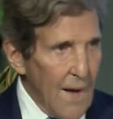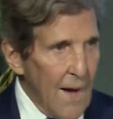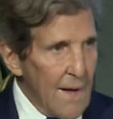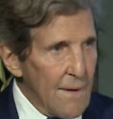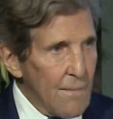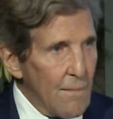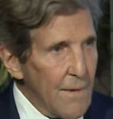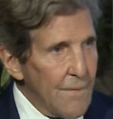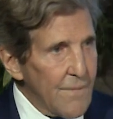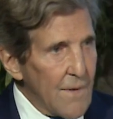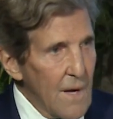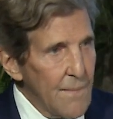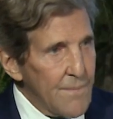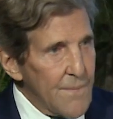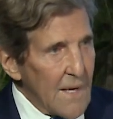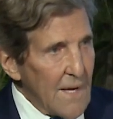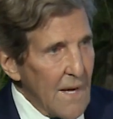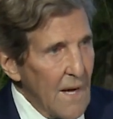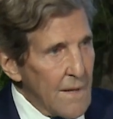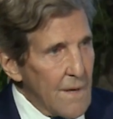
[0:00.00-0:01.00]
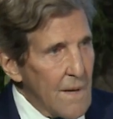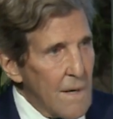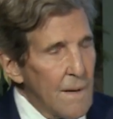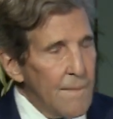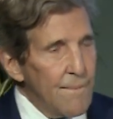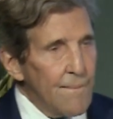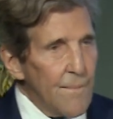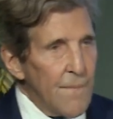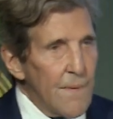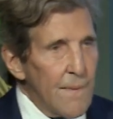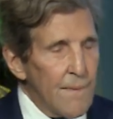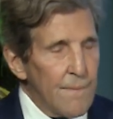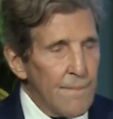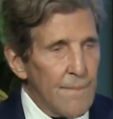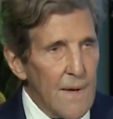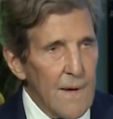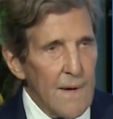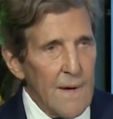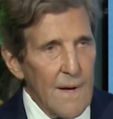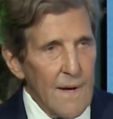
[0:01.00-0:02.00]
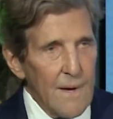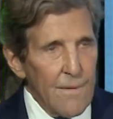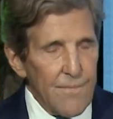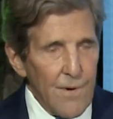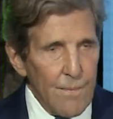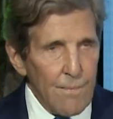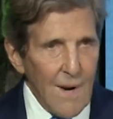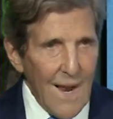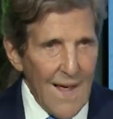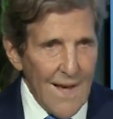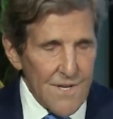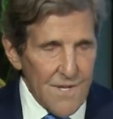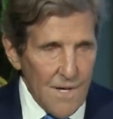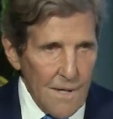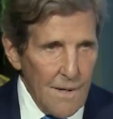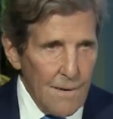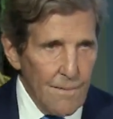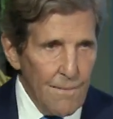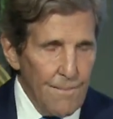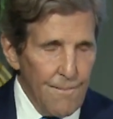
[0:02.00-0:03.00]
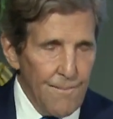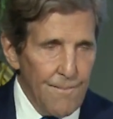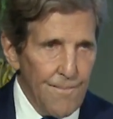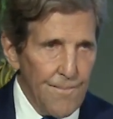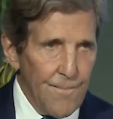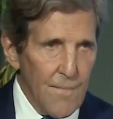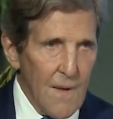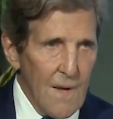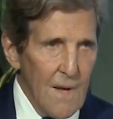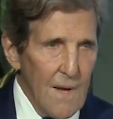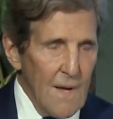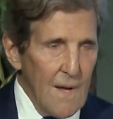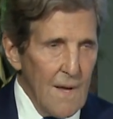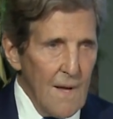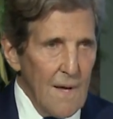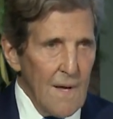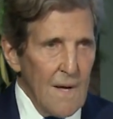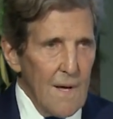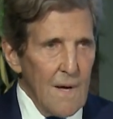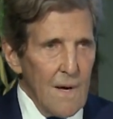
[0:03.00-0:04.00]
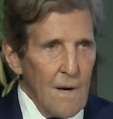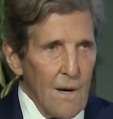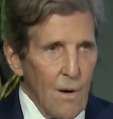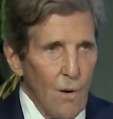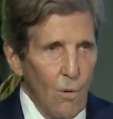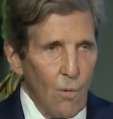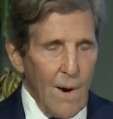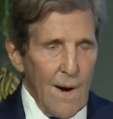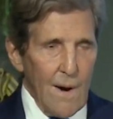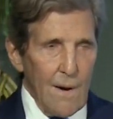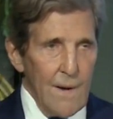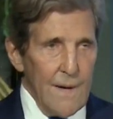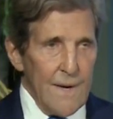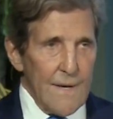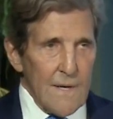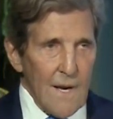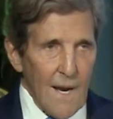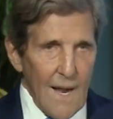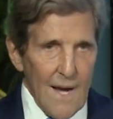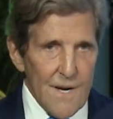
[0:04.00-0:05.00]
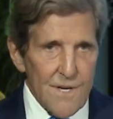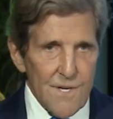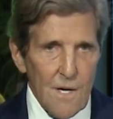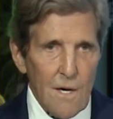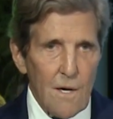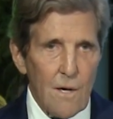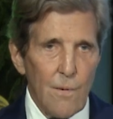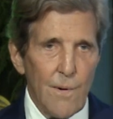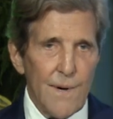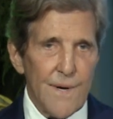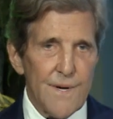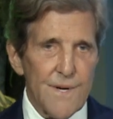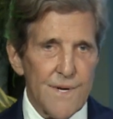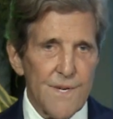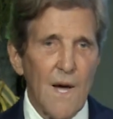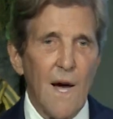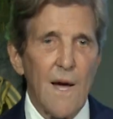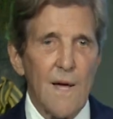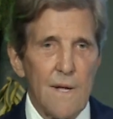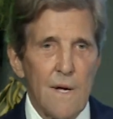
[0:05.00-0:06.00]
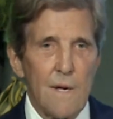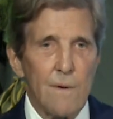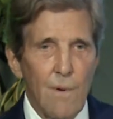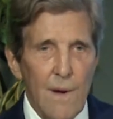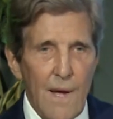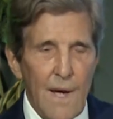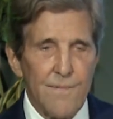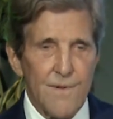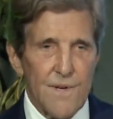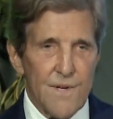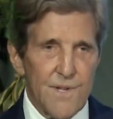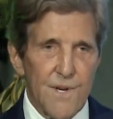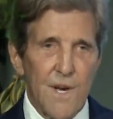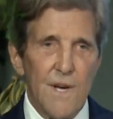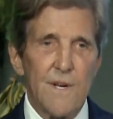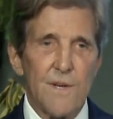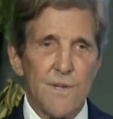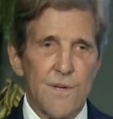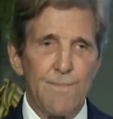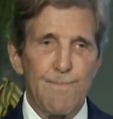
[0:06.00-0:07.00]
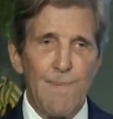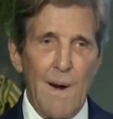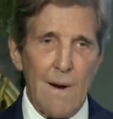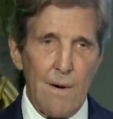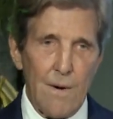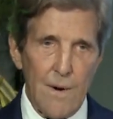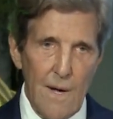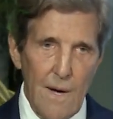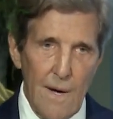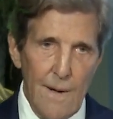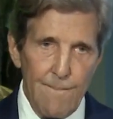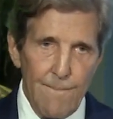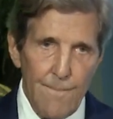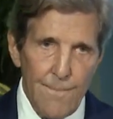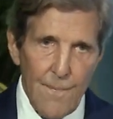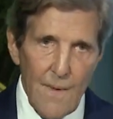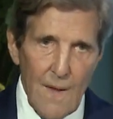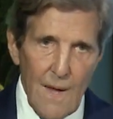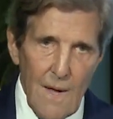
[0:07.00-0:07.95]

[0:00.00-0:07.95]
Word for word: that, we've come together from Glasgow, where in Glasgow we decided we have to change the paradigm.